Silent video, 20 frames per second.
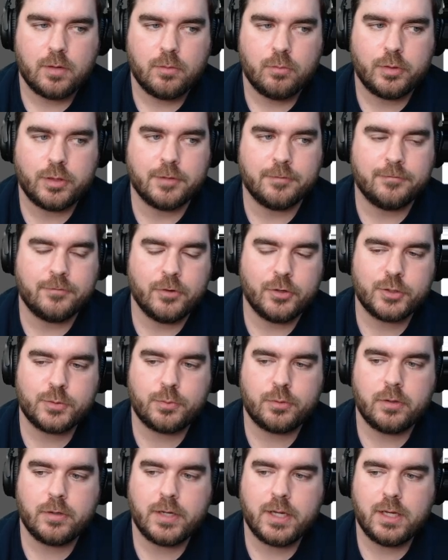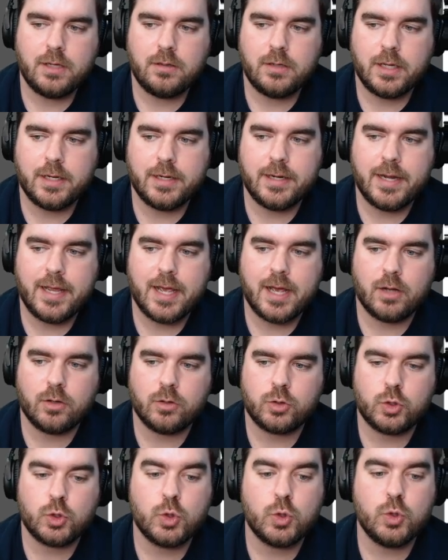with the first Preordained, and now
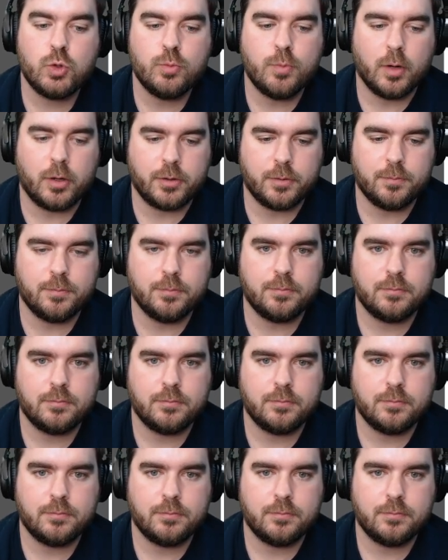2 bottom.